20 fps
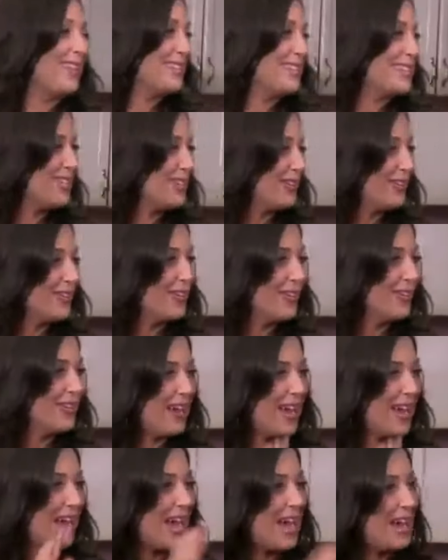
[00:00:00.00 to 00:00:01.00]
things here,
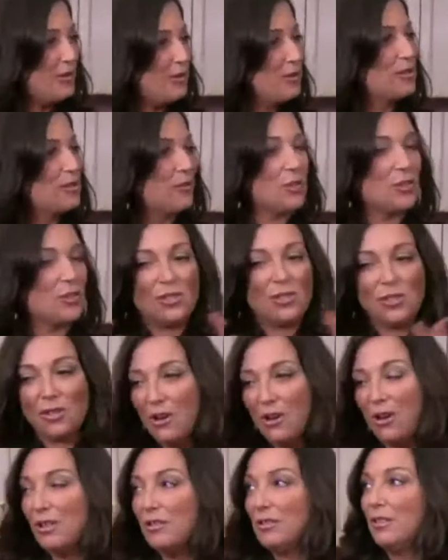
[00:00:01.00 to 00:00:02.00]
a house versus a
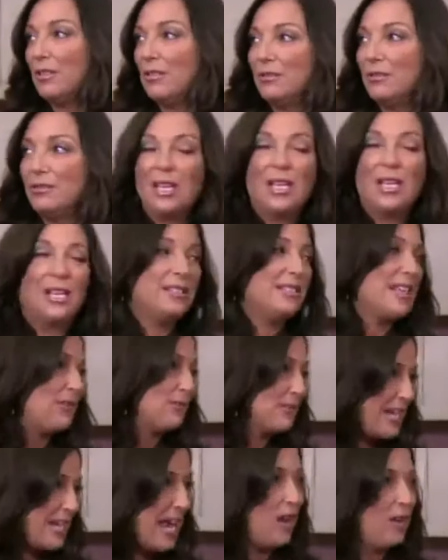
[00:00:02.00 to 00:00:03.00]
condo,
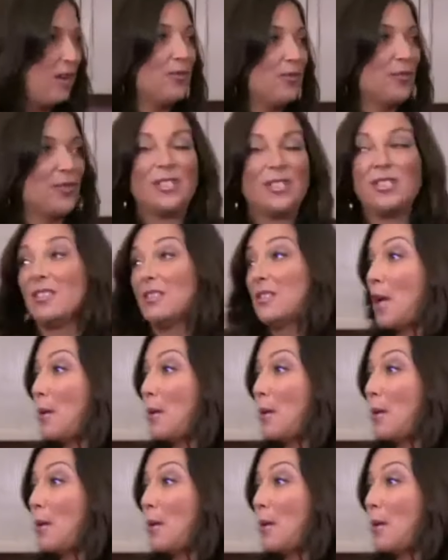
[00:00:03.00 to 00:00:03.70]
downtown versus